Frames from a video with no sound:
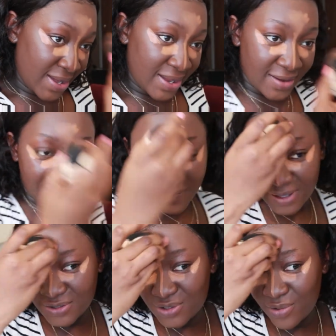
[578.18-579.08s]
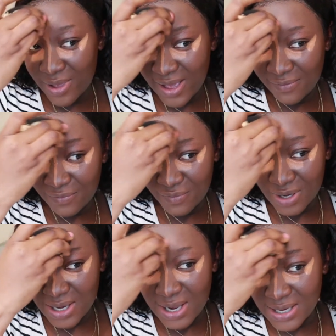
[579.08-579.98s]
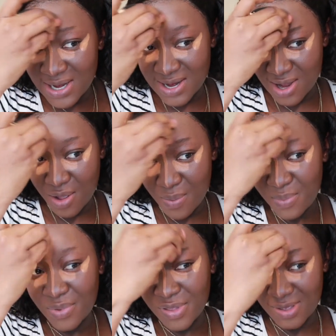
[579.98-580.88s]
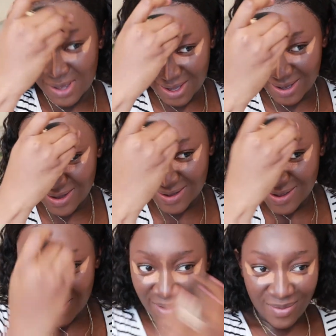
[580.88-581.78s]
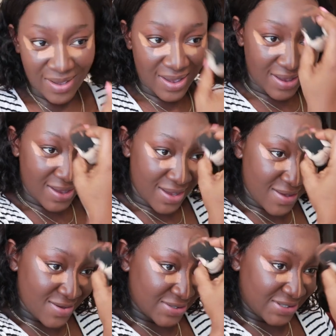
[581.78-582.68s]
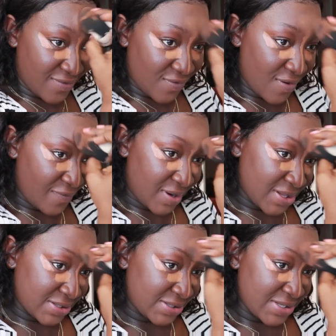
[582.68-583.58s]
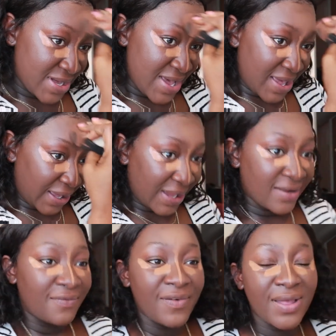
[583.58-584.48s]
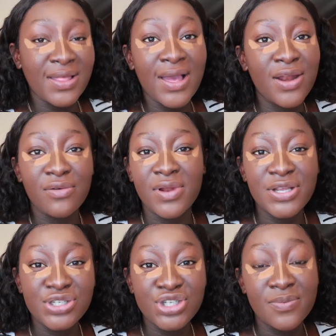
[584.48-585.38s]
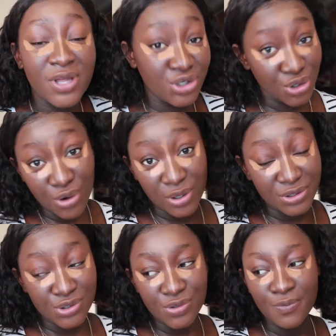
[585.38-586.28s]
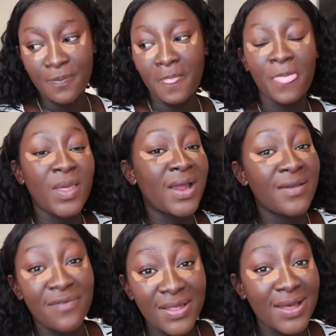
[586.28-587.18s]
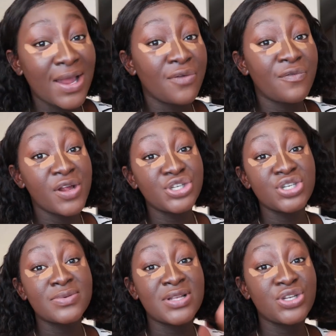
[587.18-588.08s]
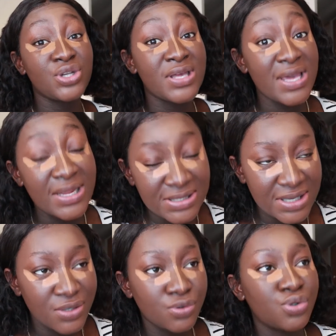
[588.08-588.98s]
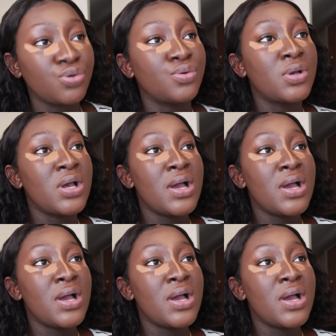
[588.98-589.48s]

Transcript: it affects your every damn thing, okay? Your self-confidence can affect the kind of relationship that you go into, can affect the kind of friendships that you get into.